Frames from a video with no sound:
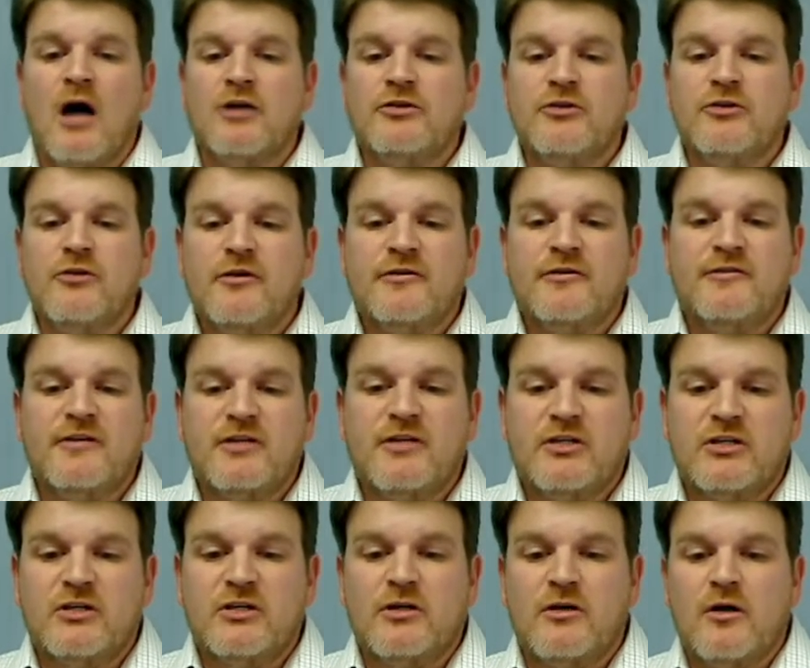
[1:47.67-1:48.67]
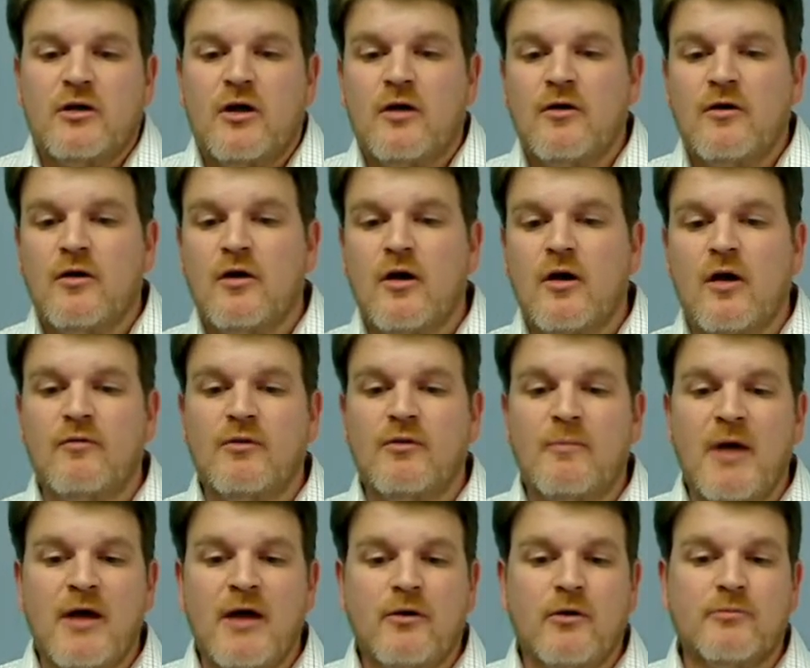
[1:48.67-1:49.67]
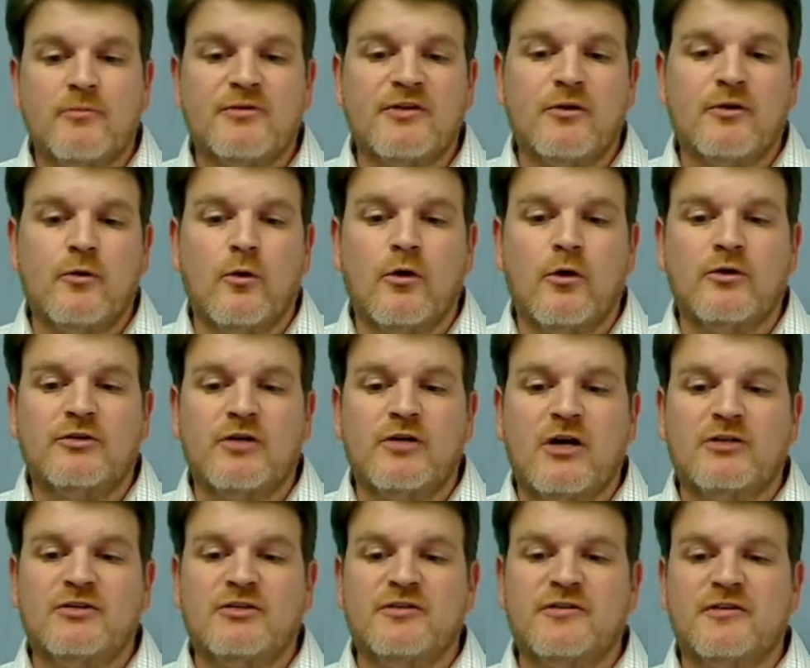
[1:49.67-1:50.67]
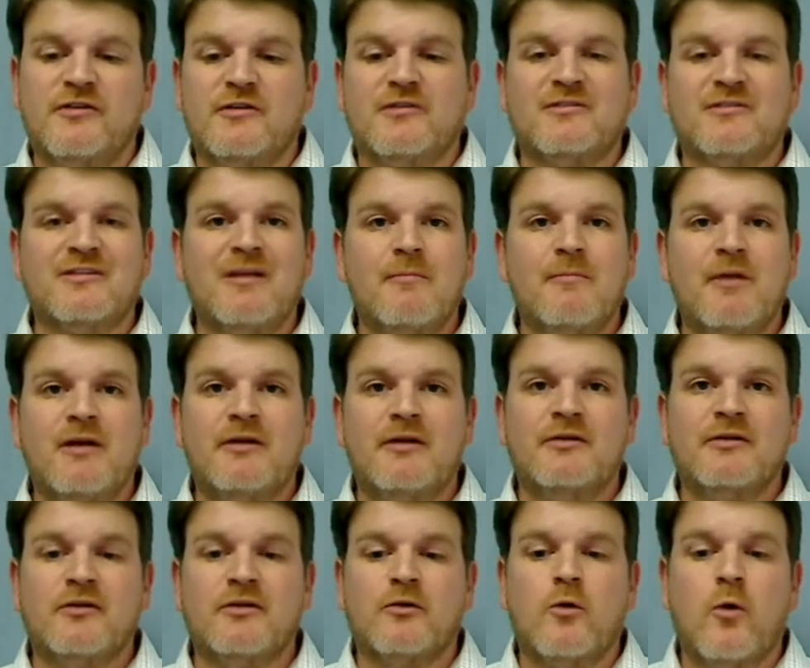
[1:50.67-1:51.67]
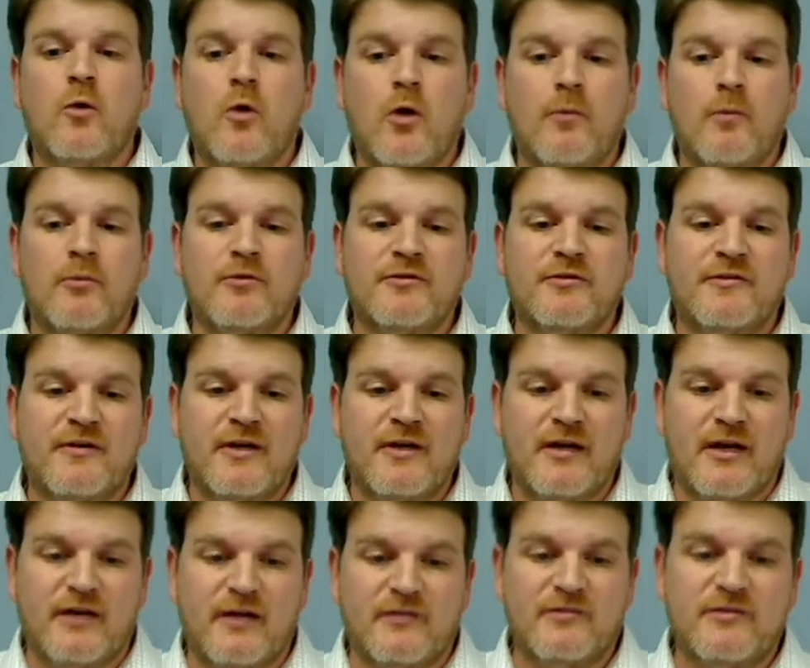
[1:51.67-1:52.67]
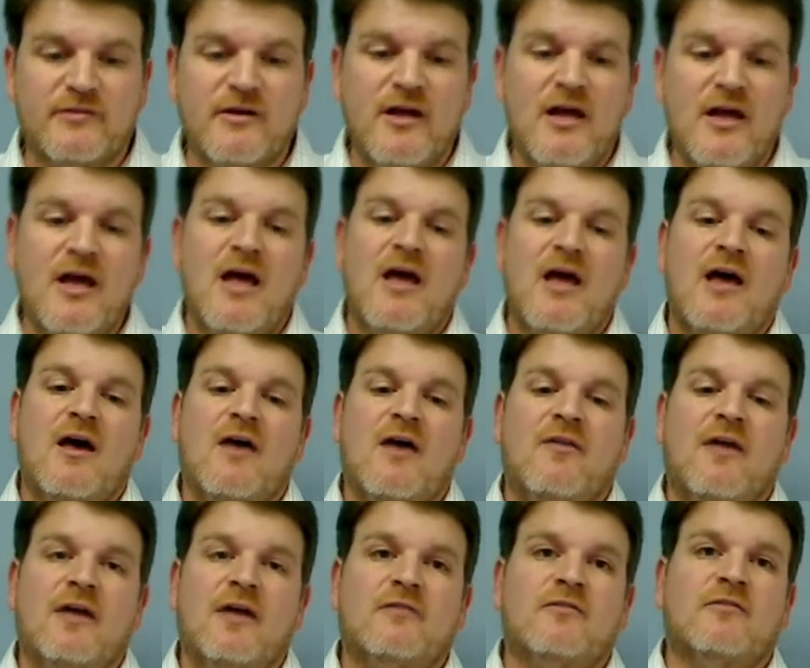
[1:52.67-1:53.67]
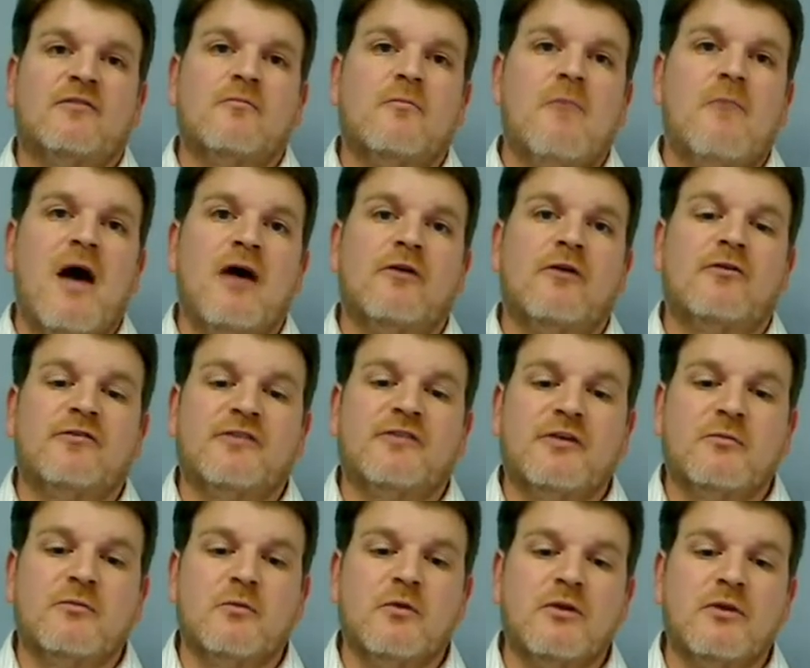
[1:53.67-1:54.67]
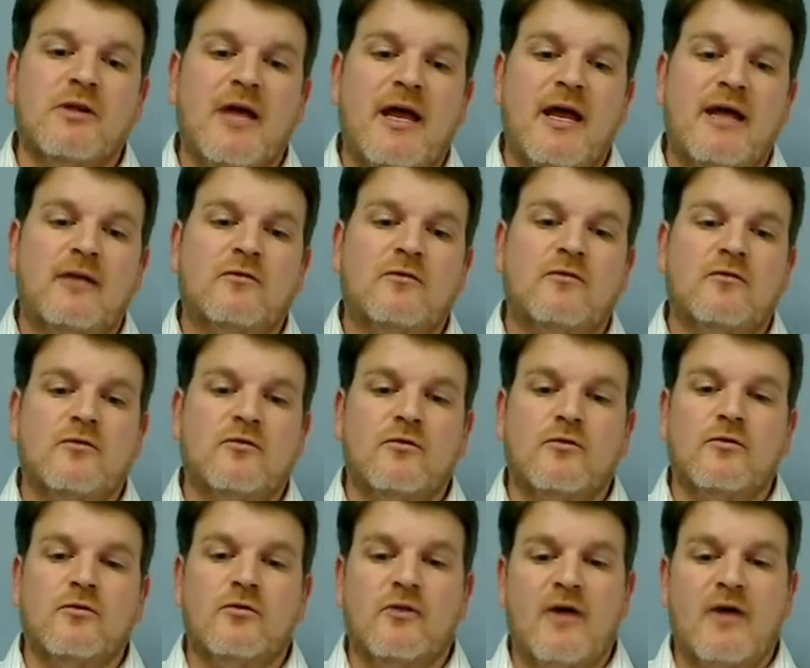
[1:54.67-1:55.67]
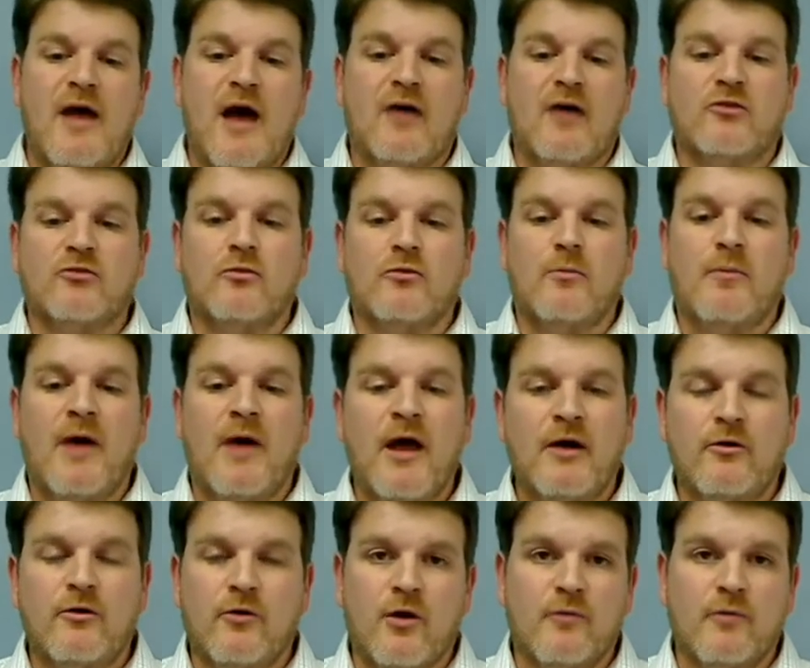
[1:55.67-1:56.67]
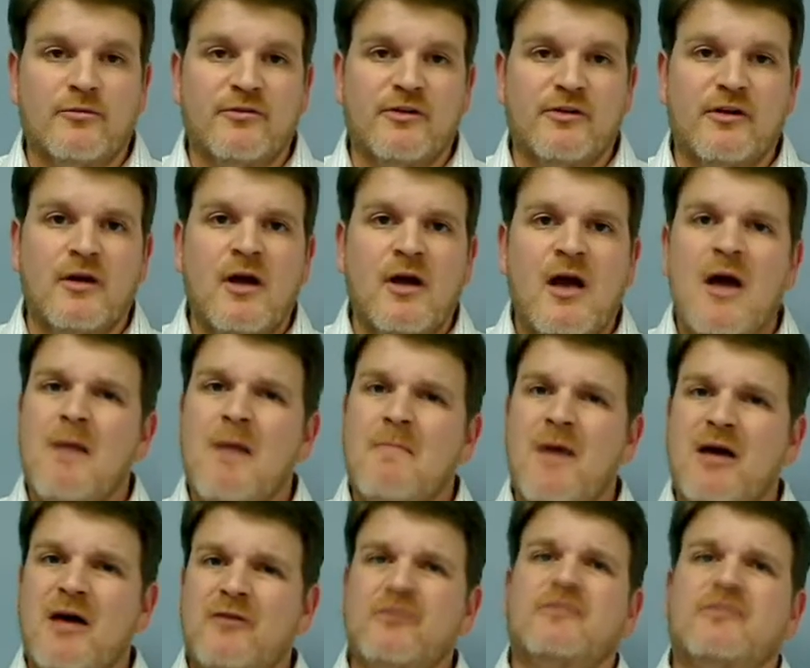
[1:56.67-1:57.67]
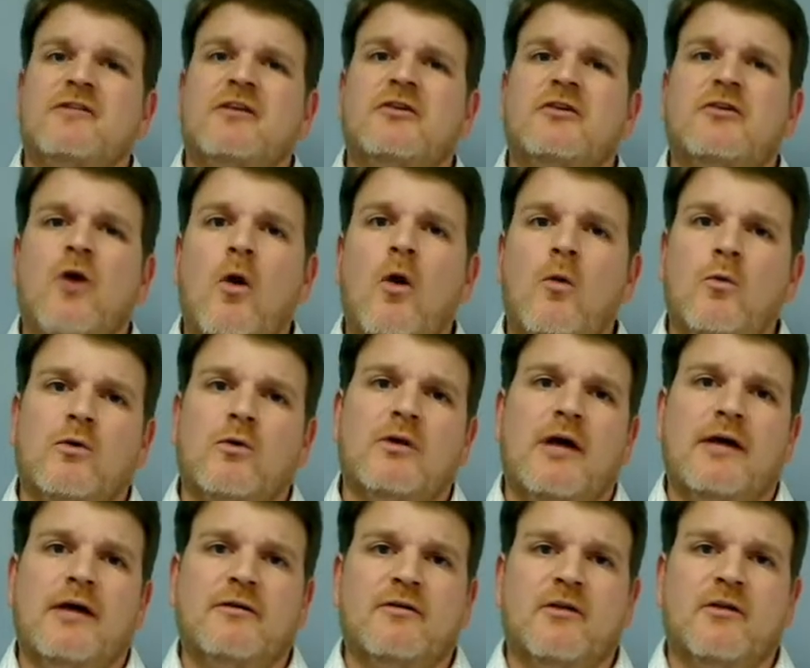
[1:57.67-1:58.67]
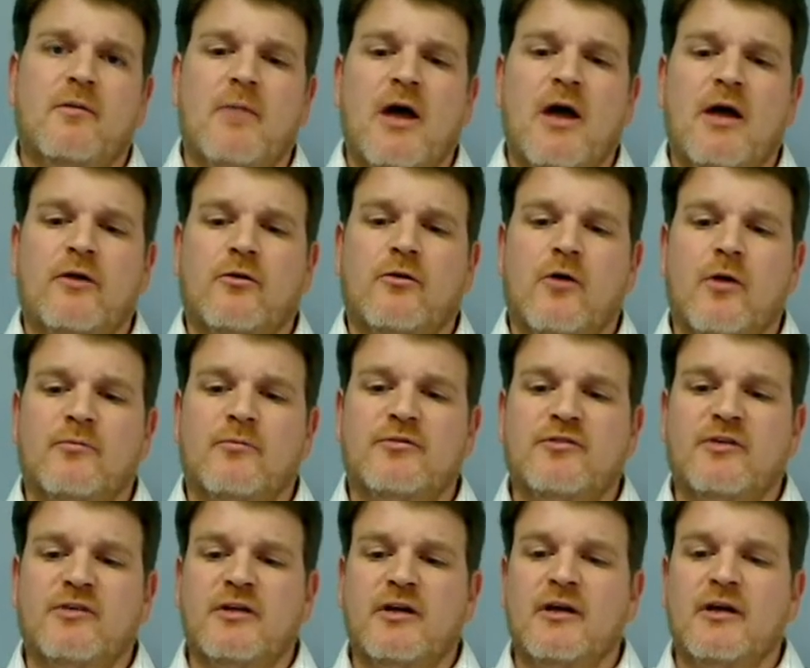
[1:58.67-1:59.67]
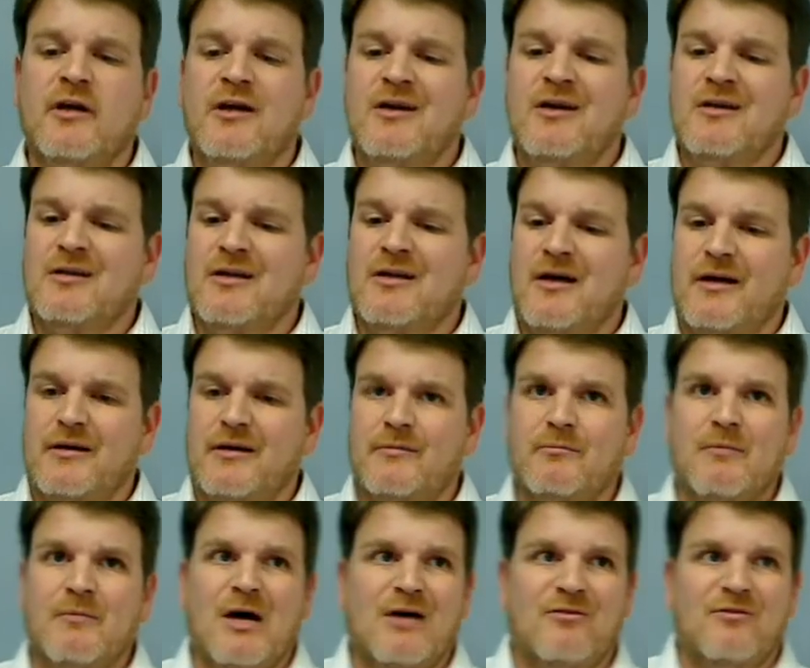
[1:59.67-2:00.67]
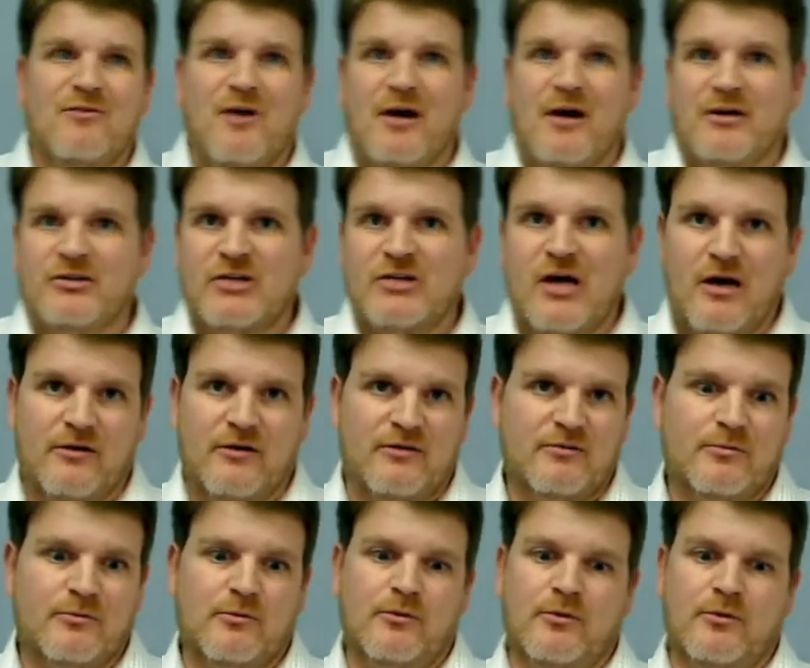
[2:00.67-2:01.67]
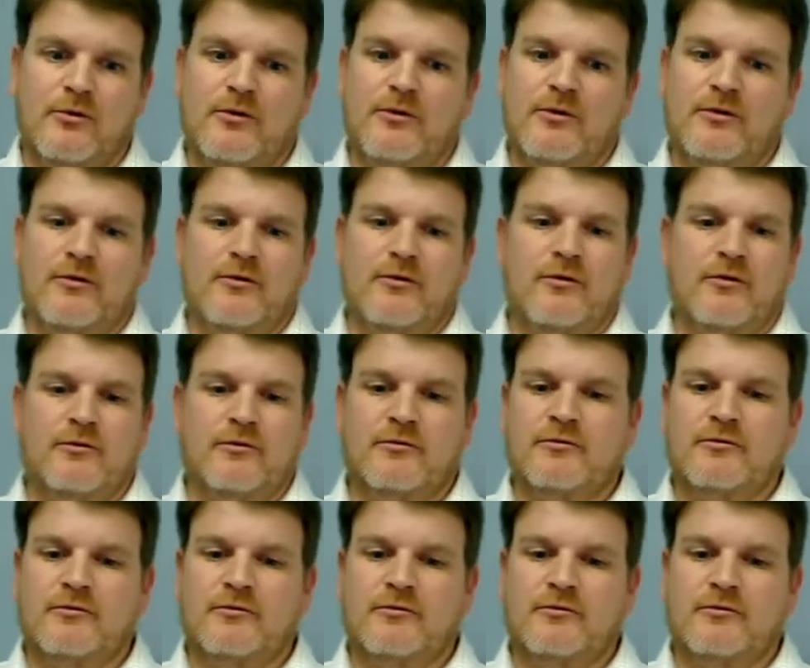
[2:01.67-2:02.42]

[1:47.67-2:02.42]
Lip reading: Jurisdiction of the bankruptcy court judges is limited to core proceedings, and that's matters that relate to the actual bankruptcy. Matters that don't relate to the bankruptcy, like modifying child support or